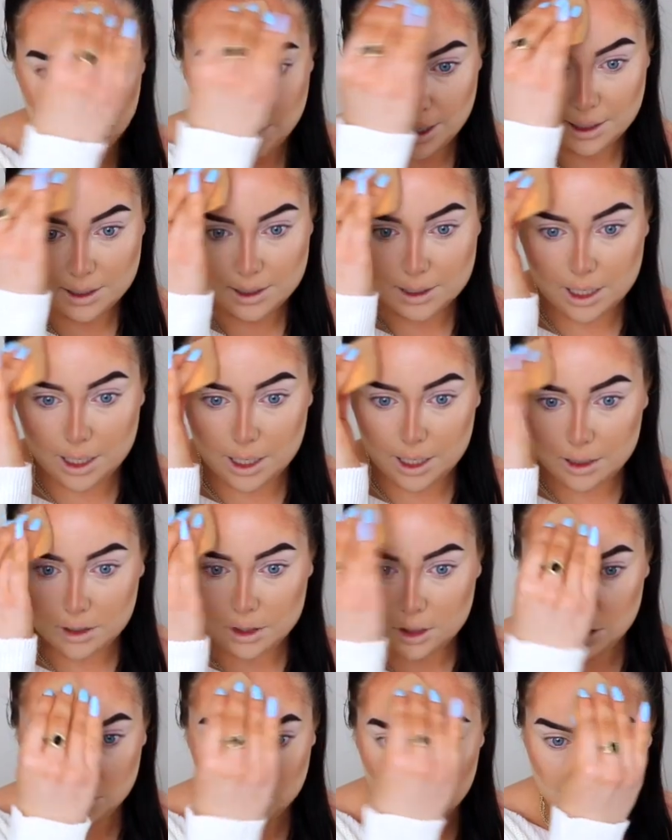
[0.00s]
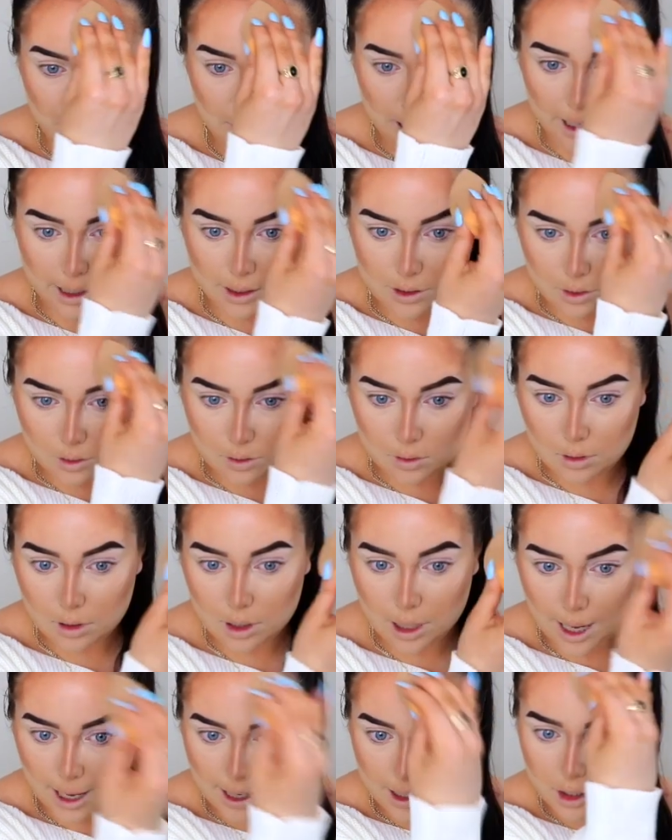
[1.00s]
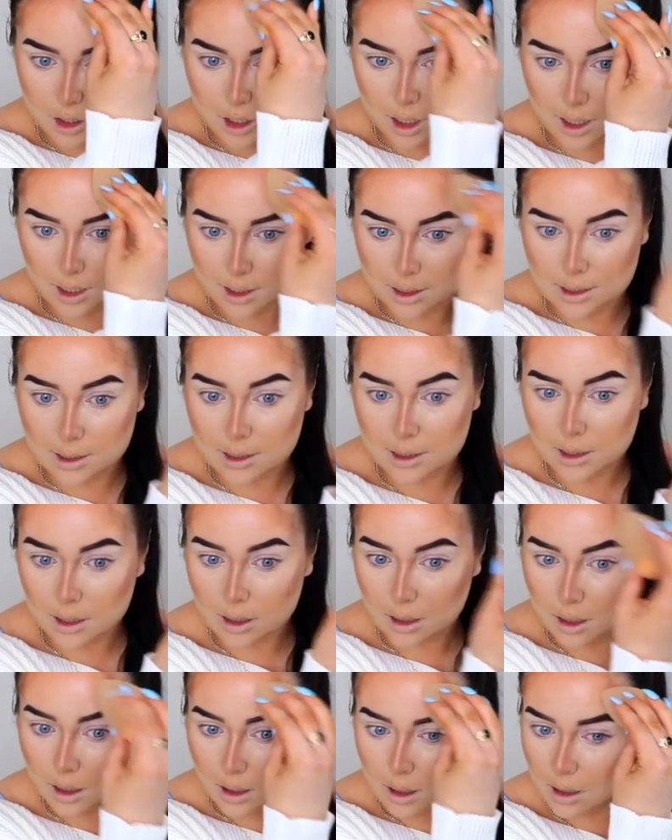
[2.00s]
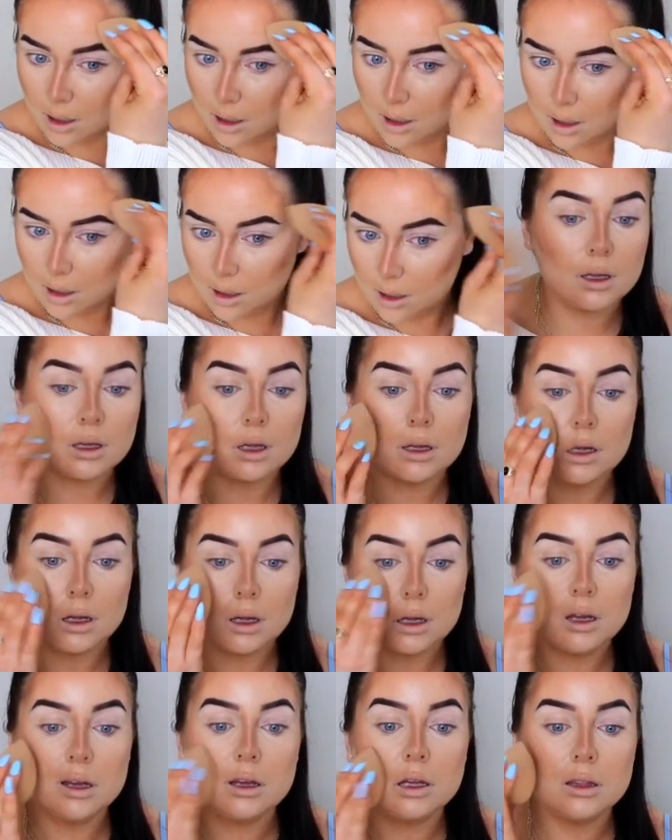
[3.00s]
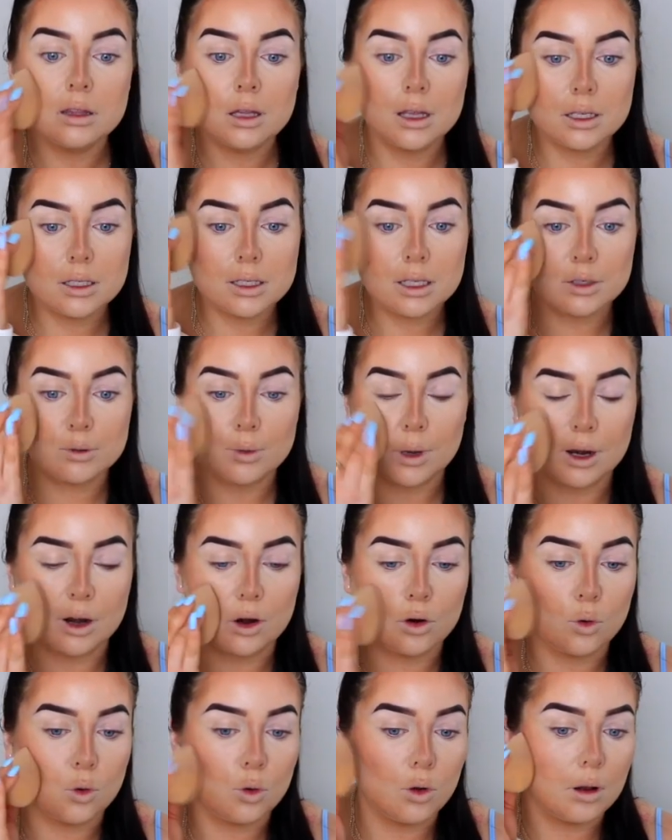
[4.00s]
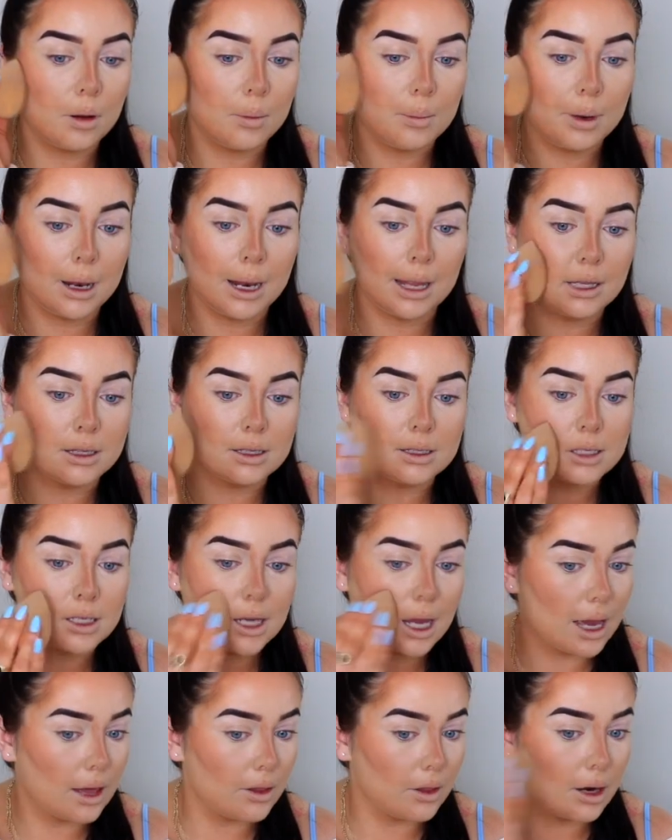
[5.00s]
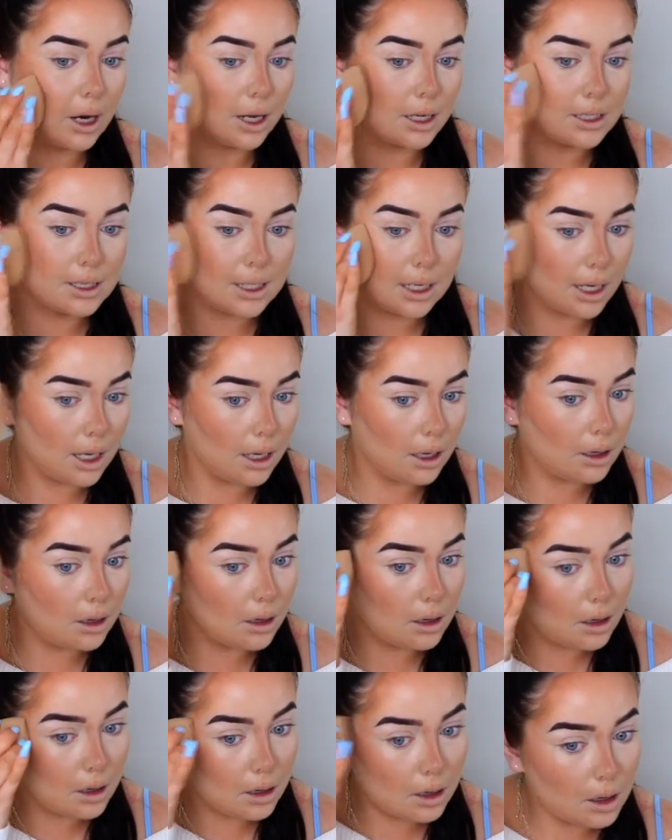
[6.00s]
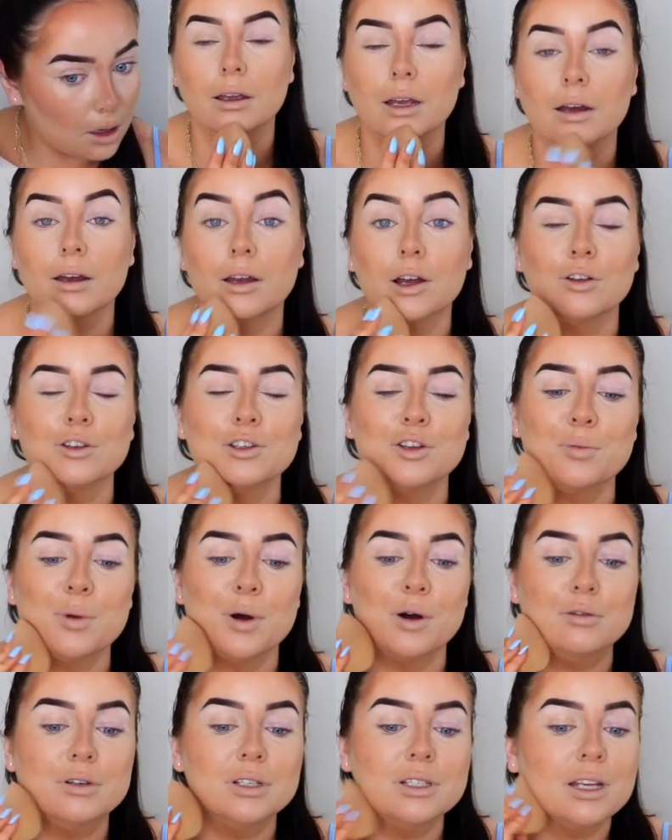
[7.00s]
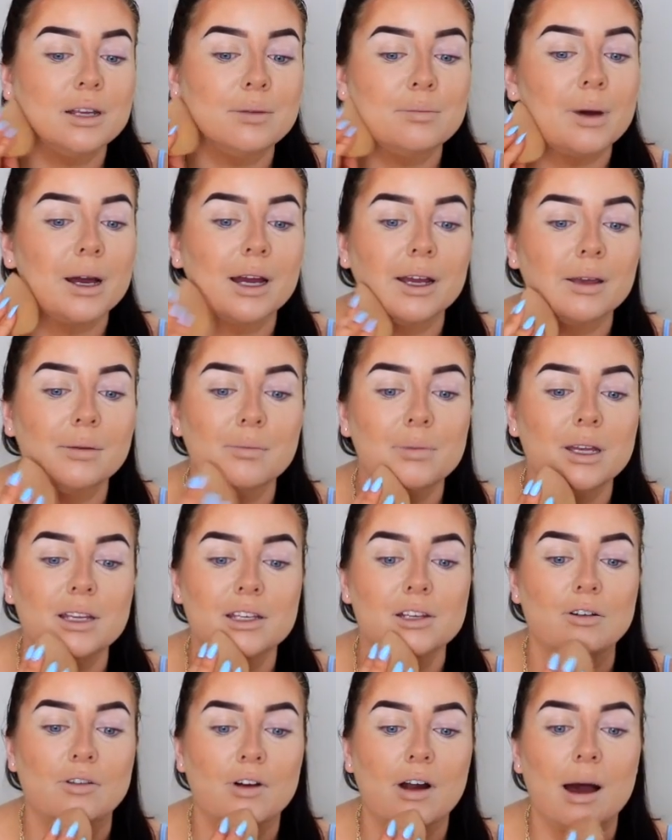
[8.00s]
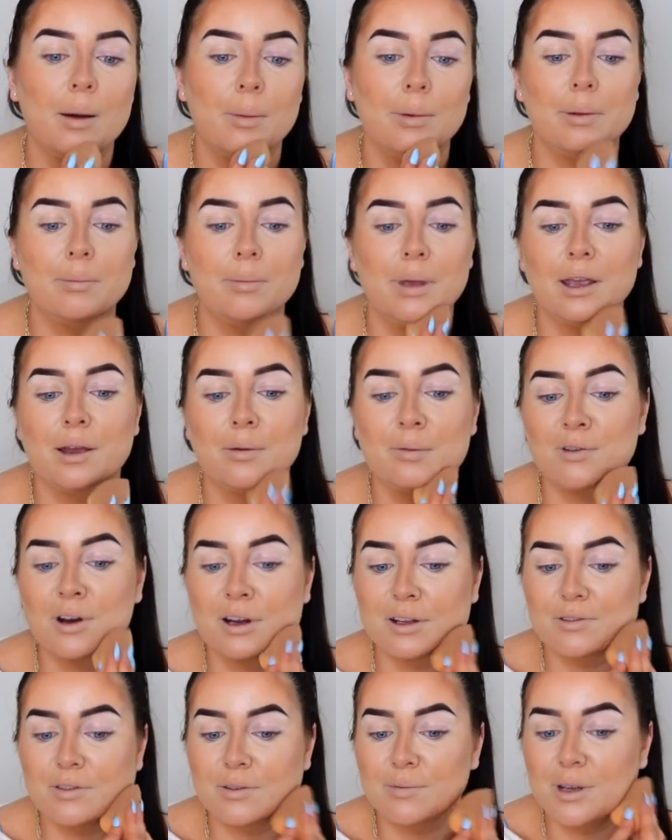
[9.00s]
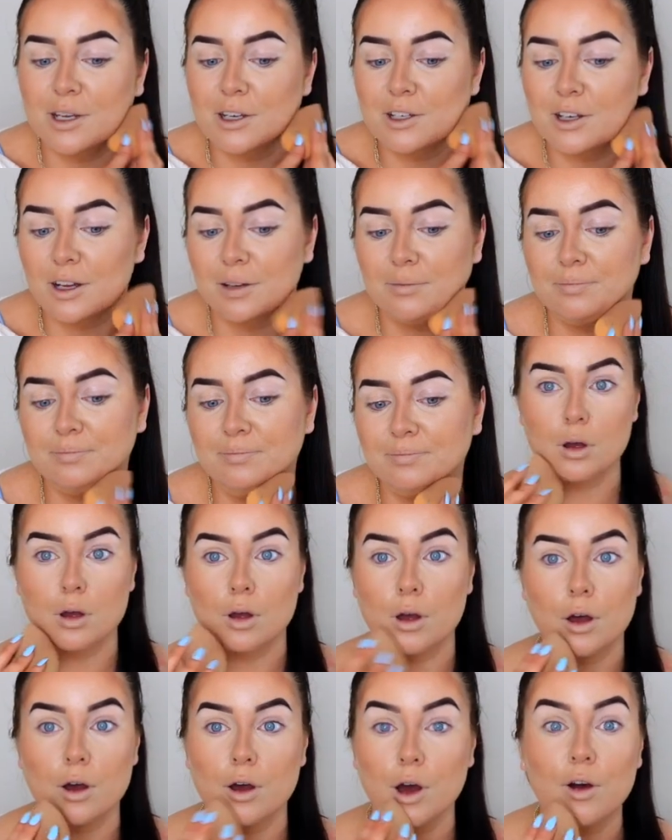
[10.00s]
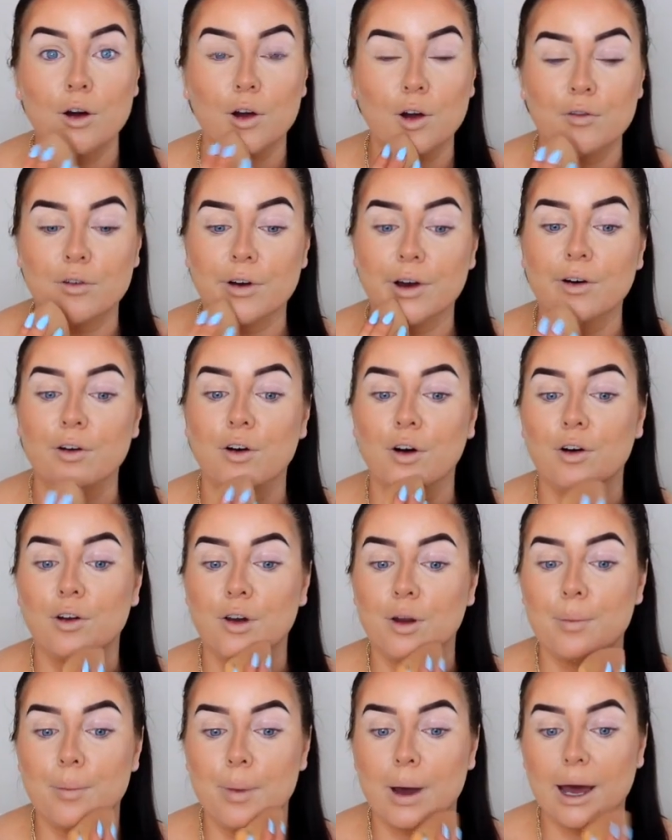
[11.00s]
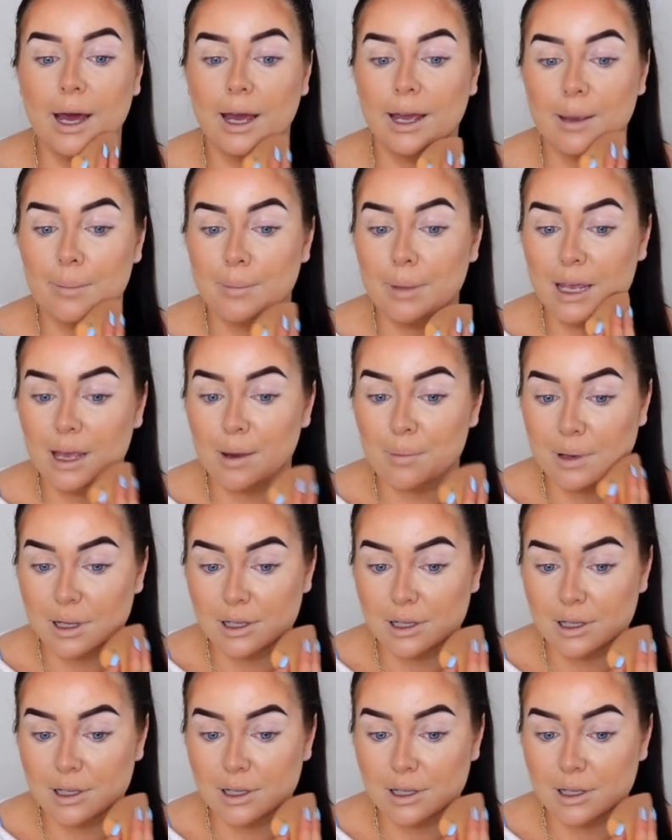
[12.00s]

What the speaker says: blender to blend all the edges. This is where it all blends together nicely. I also posted my Peter Rabbit makeup transformation over on my makeup